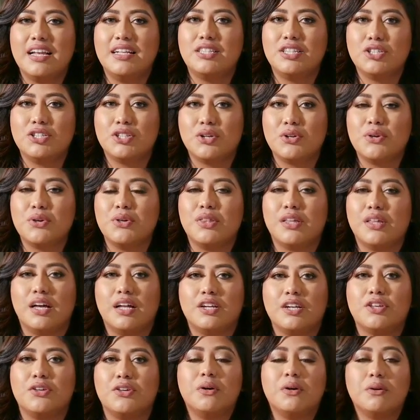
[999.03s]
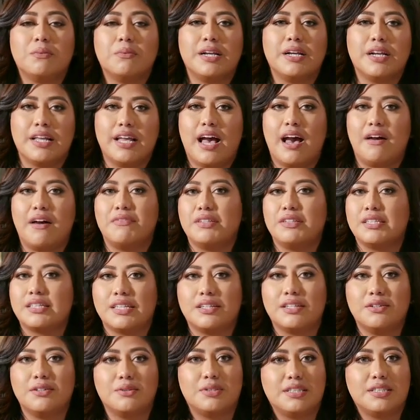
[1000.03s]
And it's to show you that you already have
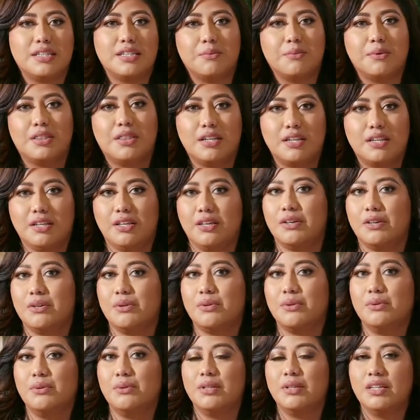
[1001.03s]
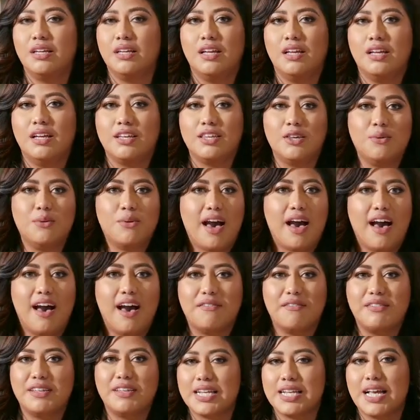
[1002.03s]
the skill set within you. You
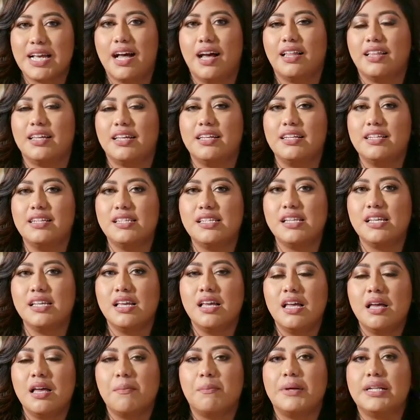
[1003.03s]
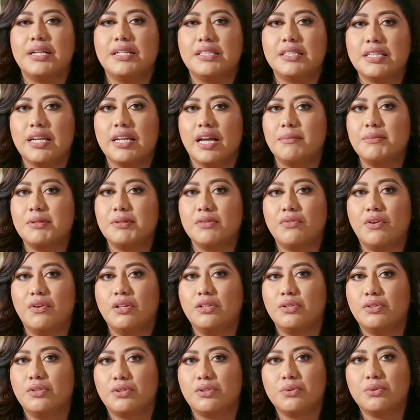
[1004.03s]
have the talent, but it's time to
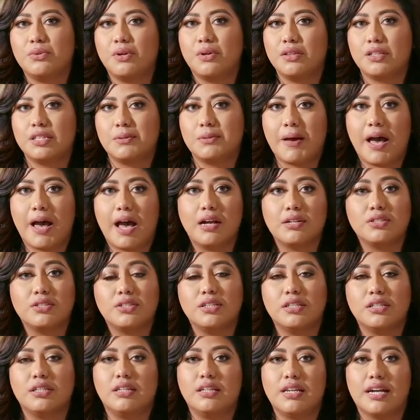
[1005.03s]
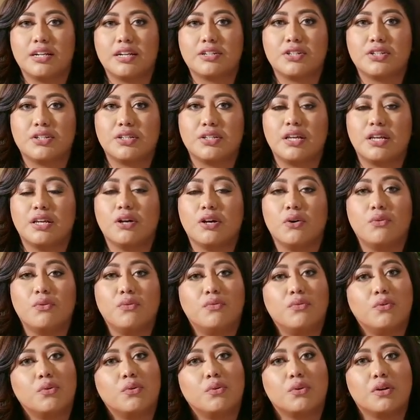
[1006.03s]
follow through on this passion and actually
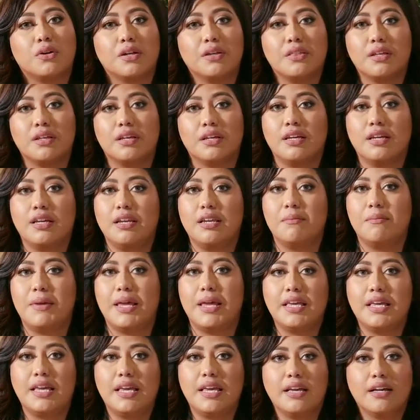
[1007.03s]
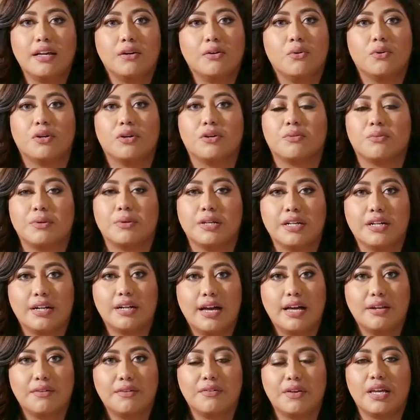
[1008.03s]
go forth in making a whole
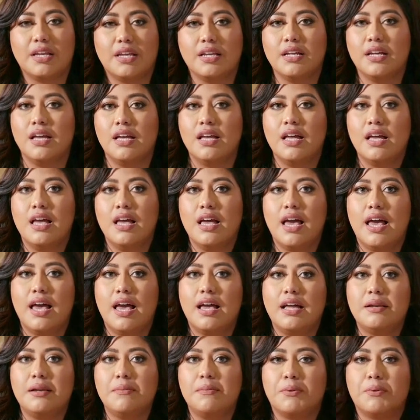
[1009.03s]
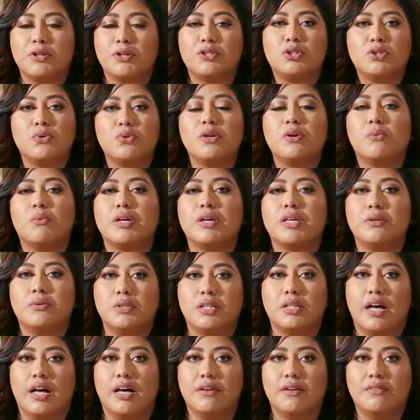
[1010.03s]
career out of it and pursuing what you
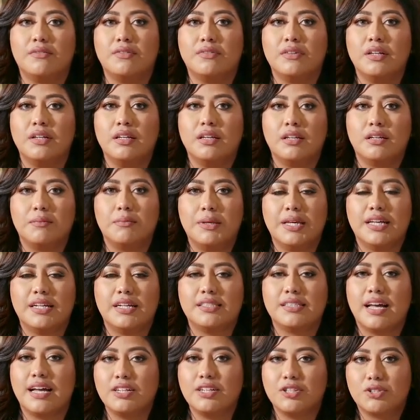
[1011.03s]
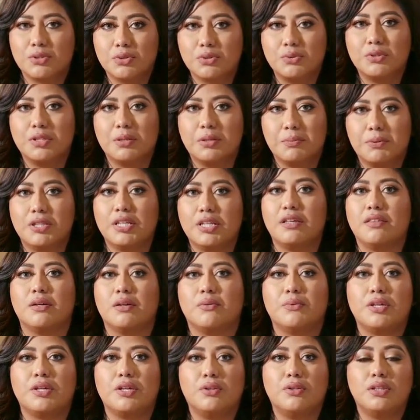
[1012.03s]
love. Because I truly believe that when
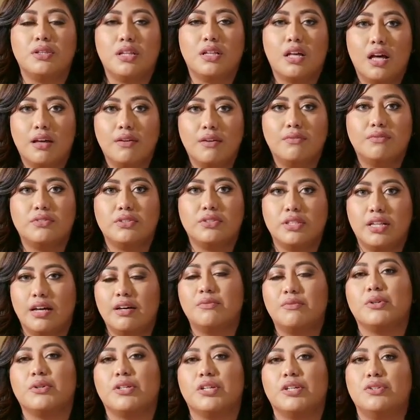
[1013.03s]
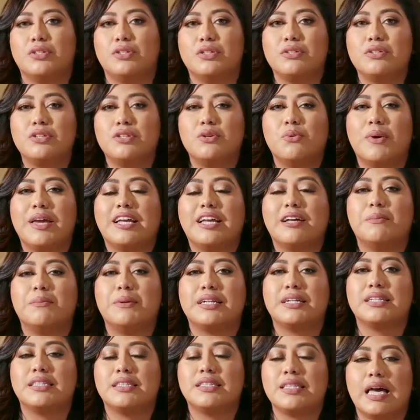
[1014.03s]
you love what you do, you wake up
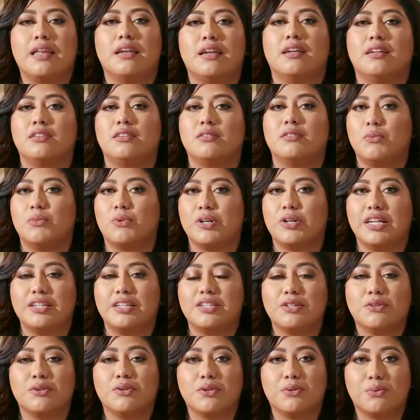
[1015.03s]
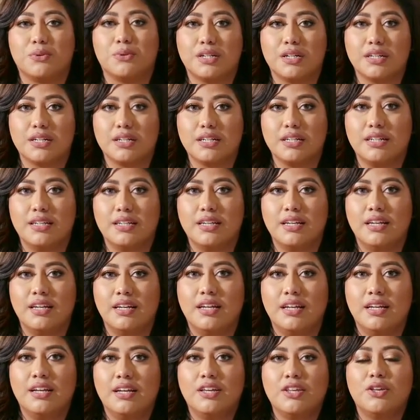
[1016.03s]
excited in the morning to go to work.
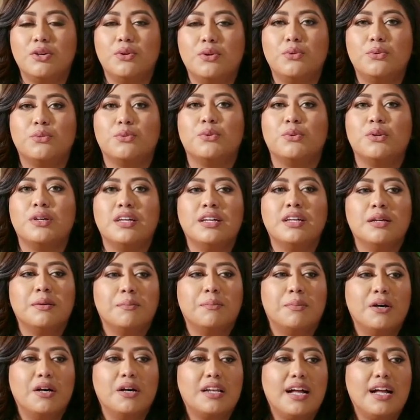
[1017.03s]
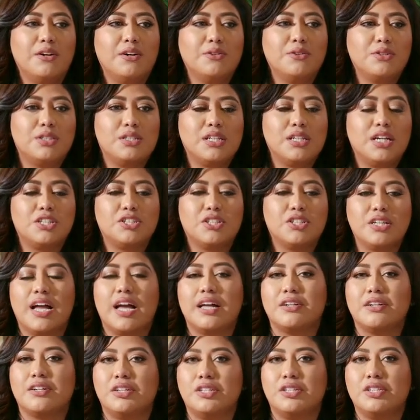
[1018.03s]
You put out such an
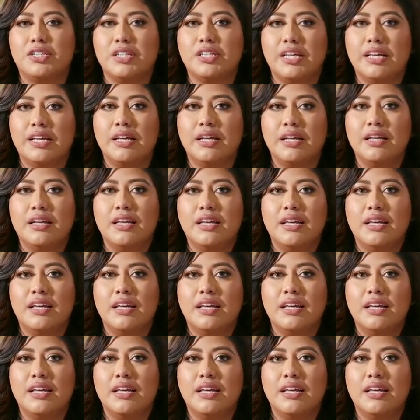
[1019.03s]
energy.